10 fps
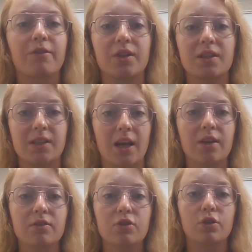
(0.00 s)
for the
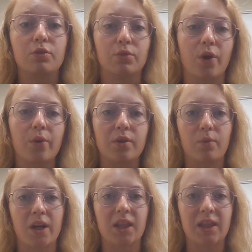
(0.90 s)
cells to grow the
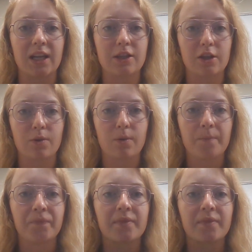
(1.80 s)
way that they do.